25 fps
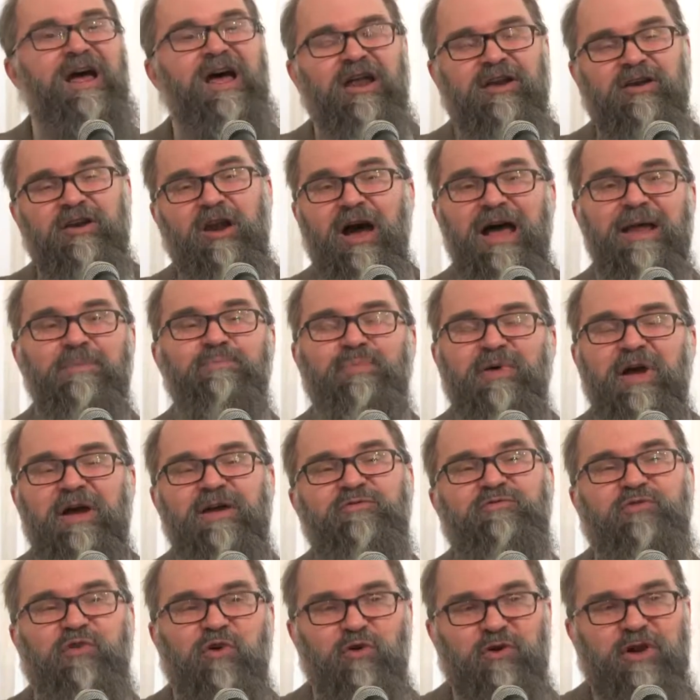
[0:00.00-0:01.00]
not by
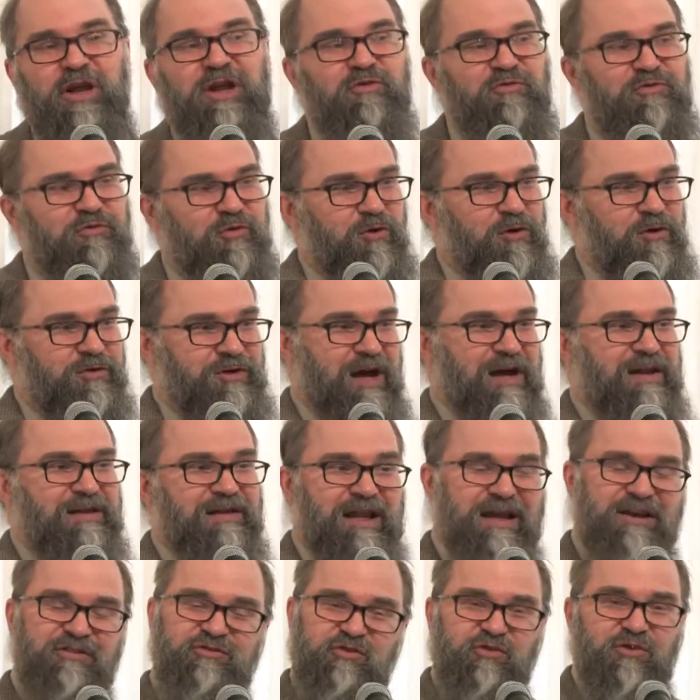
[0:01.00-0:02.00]
voting for a
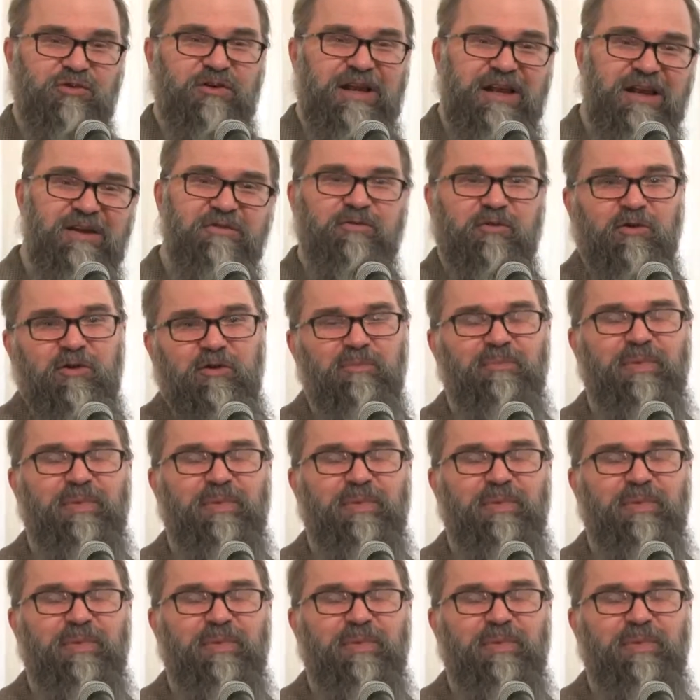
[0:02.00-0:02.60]
lesser evil,